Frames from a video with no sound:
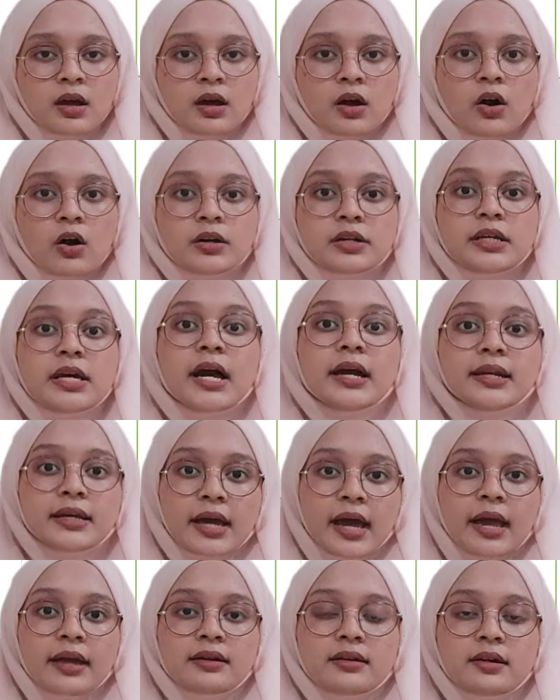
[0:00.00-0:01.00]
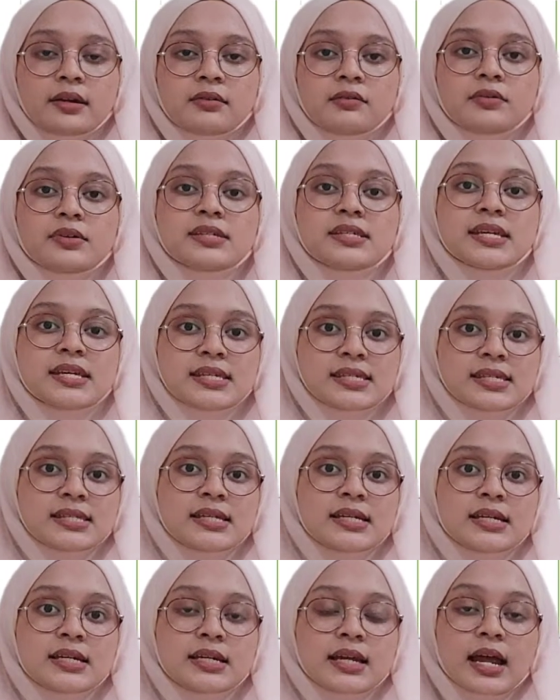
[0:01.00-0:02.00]
On the other hand,
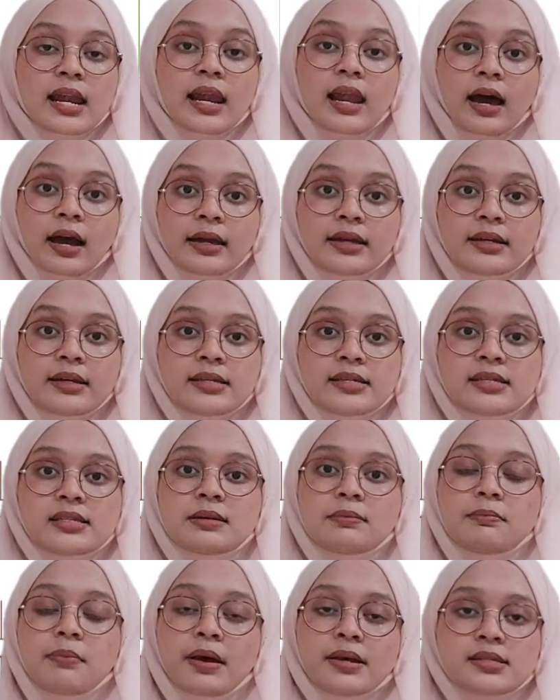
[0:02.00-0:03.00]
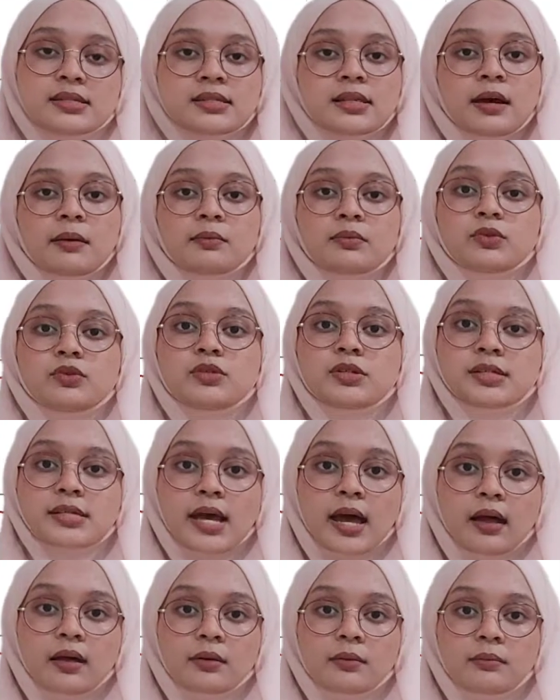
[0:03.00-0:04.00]
resistance line is the best time to
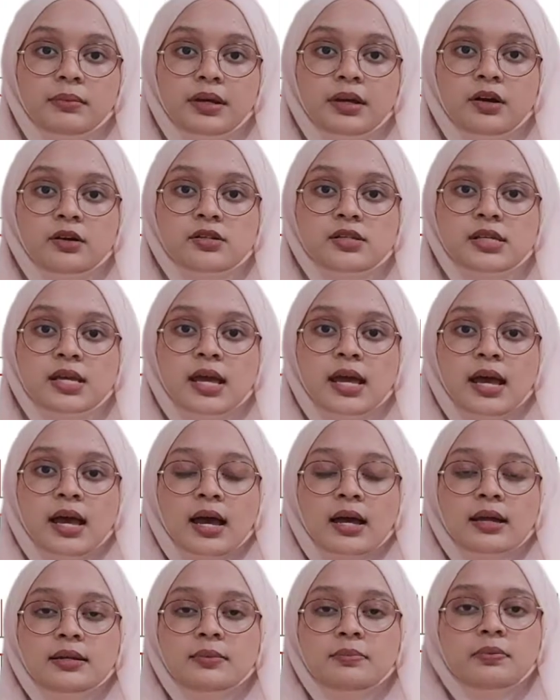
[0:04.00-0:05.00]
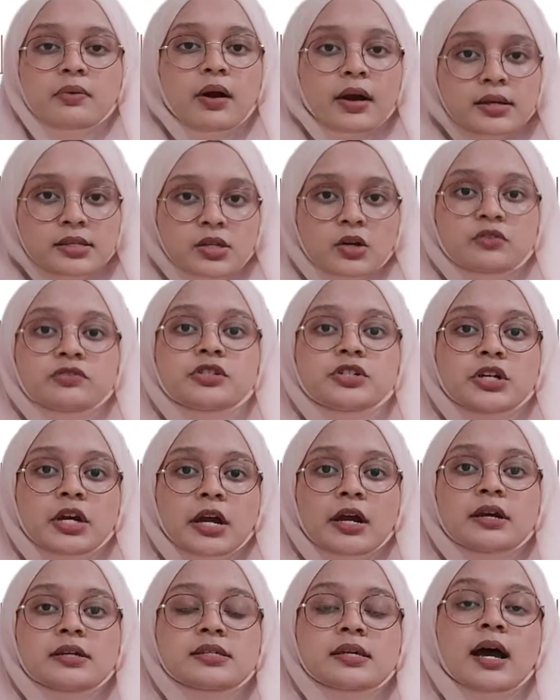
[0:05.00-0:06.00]
sell because the price of
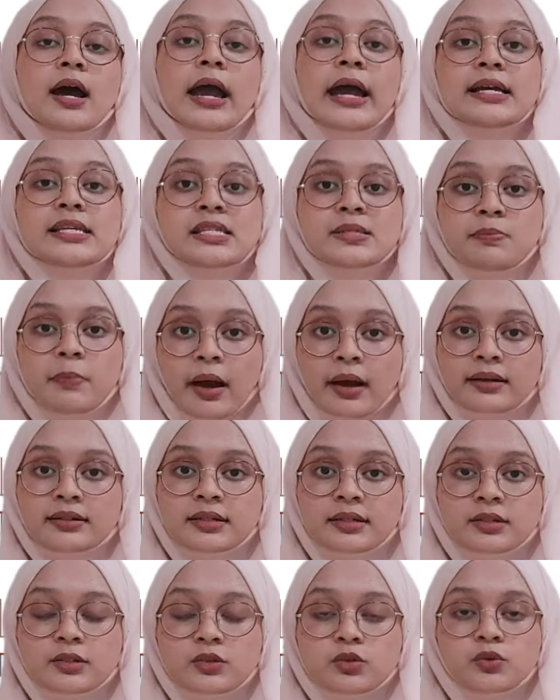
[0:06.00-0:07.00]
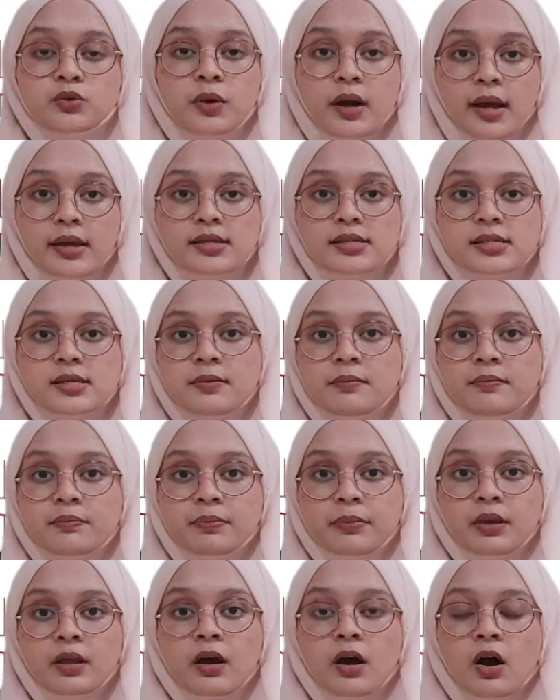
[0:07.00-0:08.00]
shares are expected to rise.
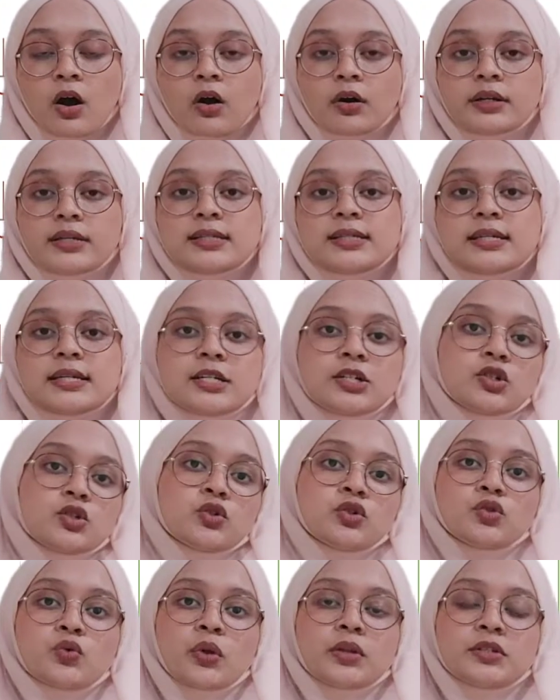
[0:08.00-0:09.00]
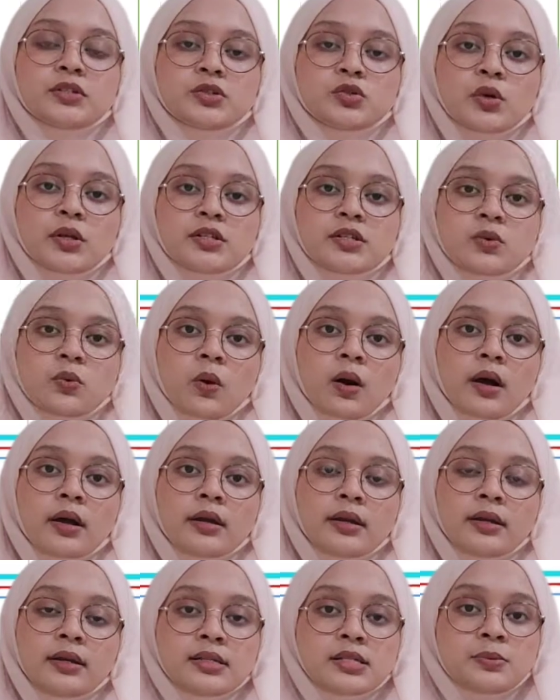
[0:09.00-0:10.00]
On the 3rd June
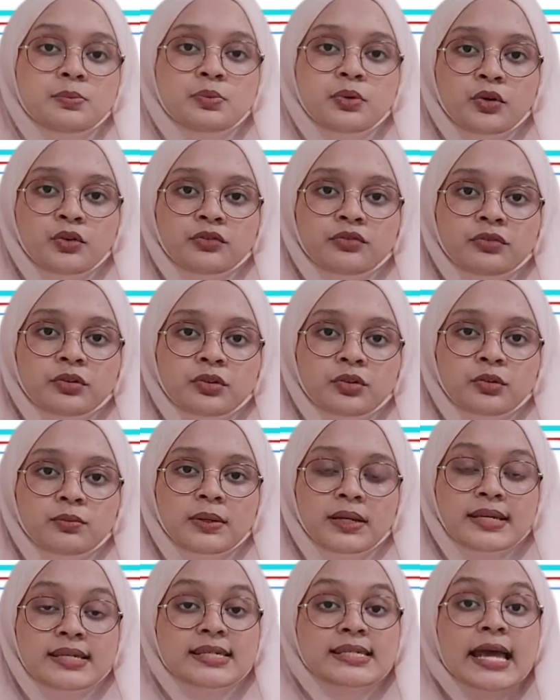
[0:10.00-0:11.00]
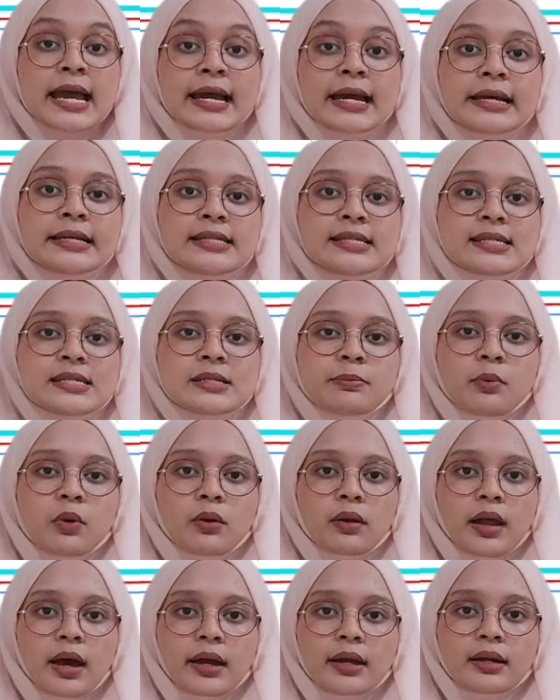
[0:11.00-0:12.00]
2021, it is proved to be the second
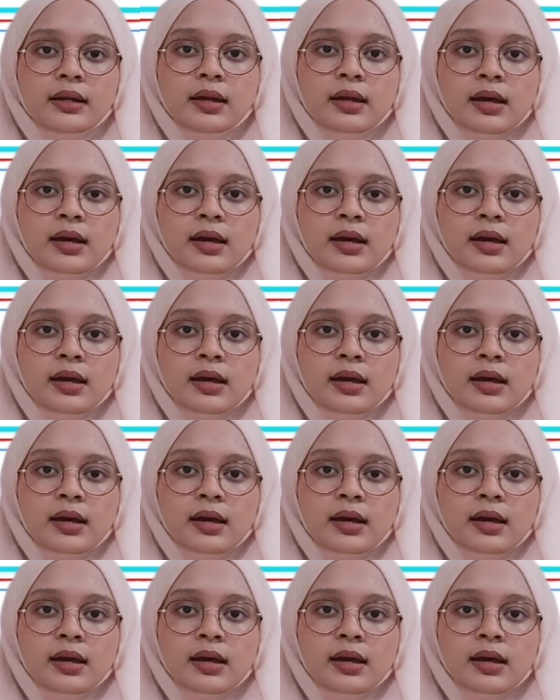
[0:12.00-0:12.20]
support line.